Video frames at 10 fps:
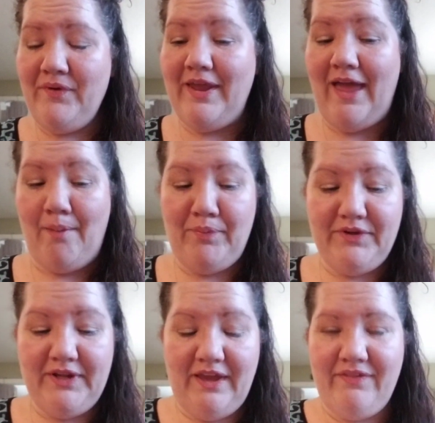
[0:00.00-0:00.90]
and apple
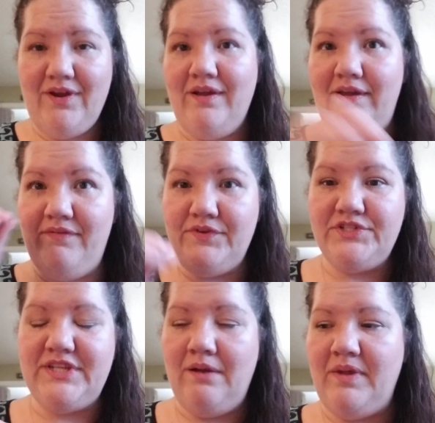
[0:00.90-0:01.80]
together if there's
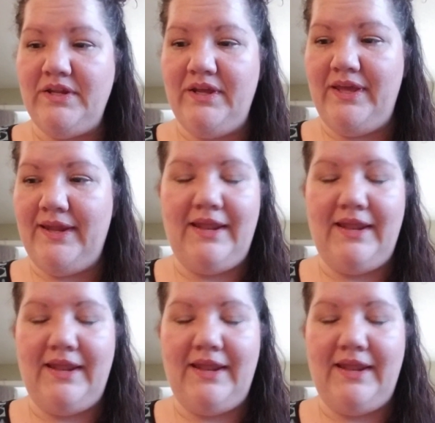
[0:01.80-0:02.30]
cinnamon in it.